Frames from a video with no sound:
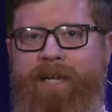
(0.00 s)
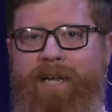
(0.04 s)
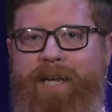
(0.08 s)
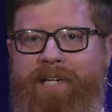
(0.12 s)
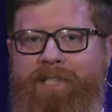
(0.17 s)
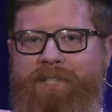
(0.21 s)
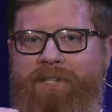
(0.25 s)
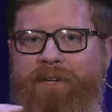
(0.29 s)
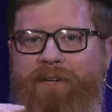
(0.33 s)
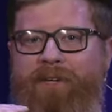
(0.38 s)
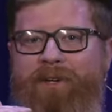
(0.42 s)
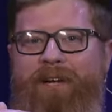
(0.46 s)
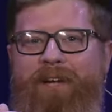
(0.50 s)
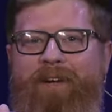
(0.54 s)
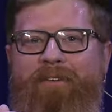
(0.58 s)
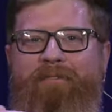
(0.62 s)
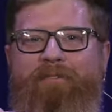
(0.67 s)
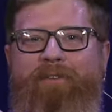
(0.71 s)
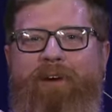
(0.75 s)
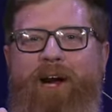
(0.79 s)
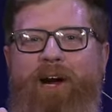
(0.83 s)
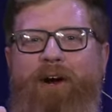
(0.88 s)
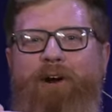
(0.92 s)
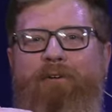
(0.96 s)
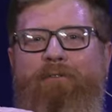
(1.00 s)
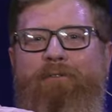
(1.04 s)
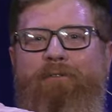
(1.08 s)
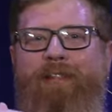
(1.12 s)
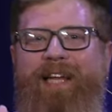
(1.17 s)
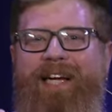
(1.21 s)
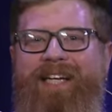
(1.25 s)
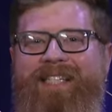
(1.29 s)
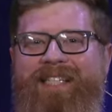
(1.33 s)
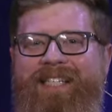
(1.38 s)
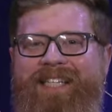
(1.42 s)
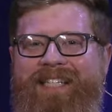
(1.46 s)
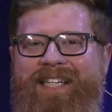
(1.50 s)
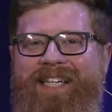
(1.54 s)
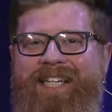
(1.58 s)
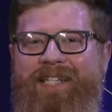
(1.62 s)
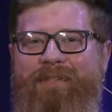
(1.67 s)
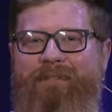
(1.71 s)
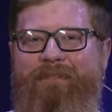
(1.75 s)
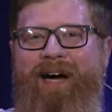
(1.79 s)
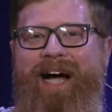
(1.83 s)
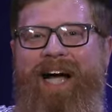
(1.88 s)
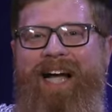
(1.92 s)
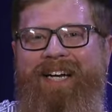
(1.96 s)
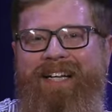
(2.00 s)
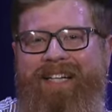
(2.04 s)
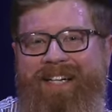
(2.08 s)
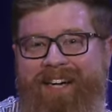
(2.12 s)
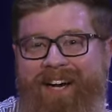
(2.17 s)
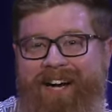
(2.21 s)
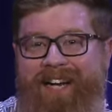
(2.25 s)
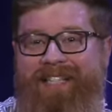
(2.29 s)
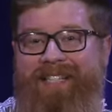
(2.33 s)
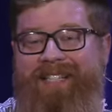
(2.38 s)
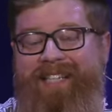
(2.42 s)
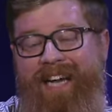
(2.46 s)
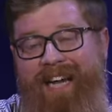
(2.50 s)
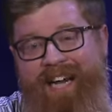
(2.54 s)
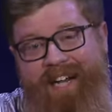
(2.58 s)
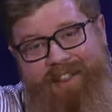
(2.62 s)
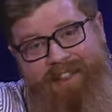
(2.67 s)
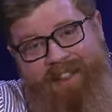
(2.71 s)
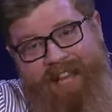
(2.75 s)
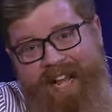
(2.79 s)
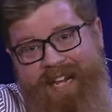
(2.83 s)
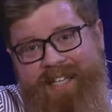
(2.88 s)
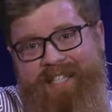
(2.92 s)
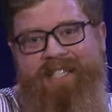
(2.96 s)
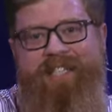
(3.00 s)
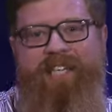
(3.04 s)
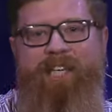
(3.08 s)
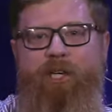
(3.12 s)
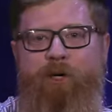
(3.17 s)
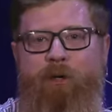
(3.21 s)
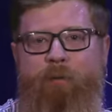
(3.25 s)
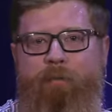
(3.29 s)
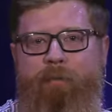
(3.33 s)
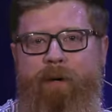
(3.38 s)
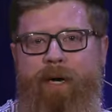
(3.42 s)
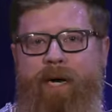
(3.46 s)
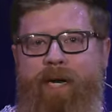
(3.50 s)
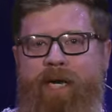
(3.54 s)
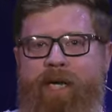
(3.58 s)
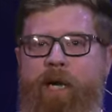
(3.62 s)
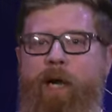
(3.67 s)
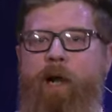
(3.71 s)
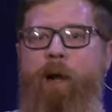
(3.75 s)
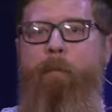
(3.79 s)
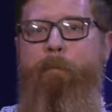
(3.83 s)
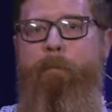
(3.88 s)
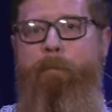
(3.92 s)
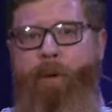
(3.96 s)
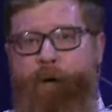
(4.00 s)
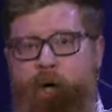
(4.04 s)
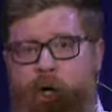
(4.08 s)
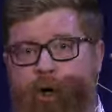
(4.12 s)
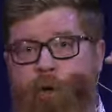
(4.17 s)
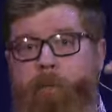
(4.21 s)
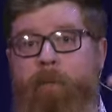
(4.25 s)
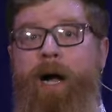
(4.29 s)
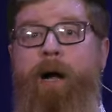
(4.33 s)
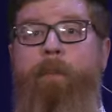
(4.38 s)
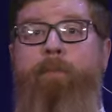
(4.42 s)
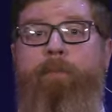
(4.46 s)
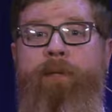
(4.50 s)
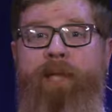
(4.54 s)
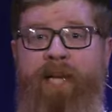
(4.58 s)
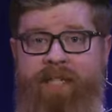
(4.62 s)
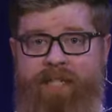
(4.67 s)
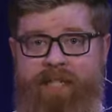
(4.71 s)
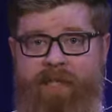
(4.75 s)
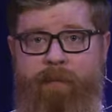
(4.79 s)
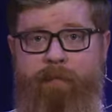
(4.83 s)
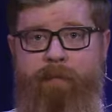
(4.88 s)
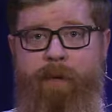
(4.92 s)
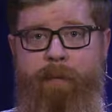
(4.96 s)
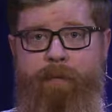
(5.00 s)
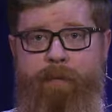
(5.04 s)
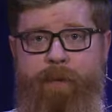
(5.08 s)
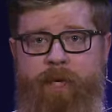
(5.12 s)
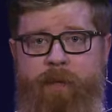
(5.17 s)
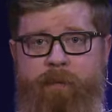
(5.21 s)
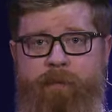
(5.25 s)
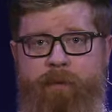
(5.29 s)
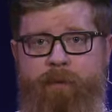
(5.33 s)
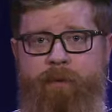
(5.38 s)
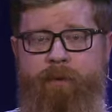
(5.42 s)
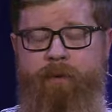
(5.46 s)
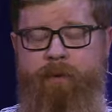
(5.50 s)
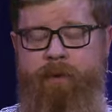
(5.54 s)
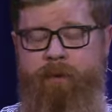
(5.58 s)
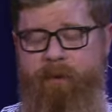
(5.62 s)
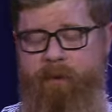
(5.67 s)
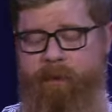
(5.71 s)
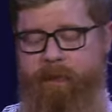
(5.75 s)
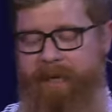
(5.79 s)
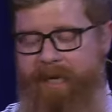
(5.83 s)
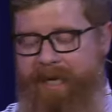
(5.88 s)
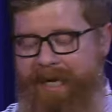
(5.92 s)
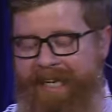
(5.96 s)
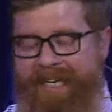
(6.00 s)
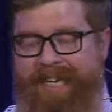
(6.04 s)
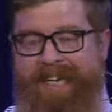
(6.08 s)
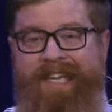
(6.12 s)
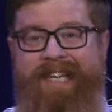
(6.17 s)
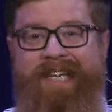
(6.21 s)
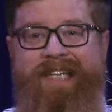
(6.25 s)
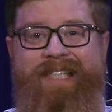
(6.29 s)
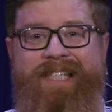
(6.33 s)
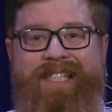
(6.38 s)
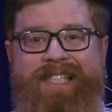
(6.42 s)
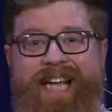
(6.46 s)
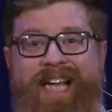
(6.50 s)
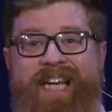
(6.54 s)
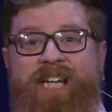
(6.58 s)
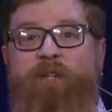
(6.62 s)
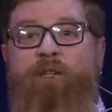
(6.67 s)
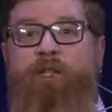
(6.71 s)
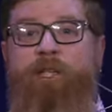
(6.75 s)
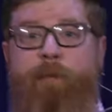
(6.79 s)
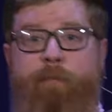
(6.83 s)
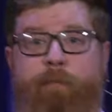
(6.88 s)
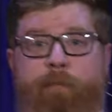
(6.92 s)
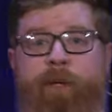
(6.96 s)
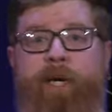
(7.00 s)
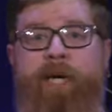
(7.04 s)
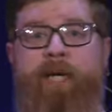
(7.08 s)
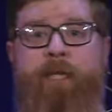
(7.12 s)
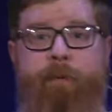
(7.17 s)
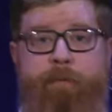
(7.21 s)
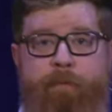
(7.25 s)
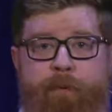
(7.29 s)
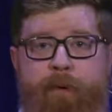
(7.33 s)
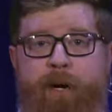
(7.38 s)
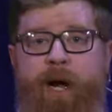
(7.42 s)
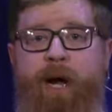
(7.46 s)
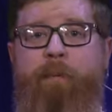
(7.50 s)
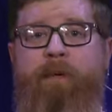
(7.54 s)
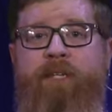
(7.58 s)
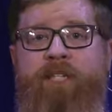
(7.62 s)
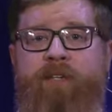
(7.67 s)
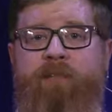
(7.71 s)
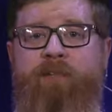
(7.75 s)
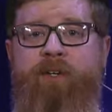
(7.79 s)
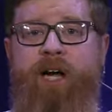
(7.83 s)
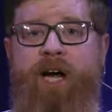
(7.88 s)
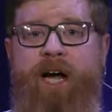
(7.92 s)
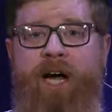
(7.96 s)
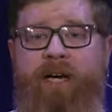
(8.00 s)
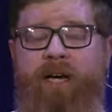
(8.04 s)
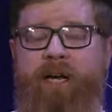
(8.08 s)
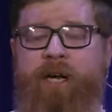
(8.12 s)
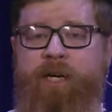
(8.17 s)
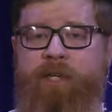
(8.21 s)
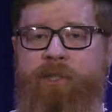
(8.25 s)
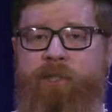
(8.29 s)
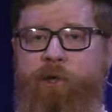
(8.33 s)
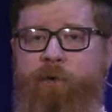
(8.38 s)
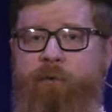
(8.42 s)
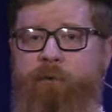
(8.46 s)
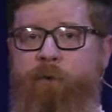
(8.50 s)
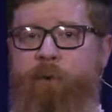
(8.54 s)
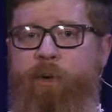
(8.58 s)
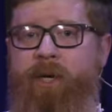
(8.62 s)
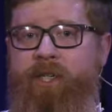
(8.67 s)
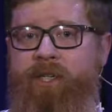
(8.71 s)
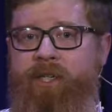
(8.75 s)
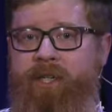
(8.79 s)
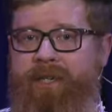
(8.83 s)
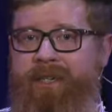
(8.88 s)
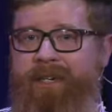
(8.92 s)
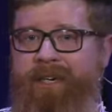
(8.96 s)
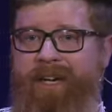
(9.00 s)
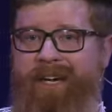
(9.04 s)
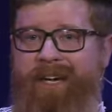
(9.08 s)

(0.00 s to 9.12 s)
And so Pharaoh flexes his might, and God's like, That's cute, buddy. Boom, I'm blessing my people. And he continues to bring the promise of God to fruition.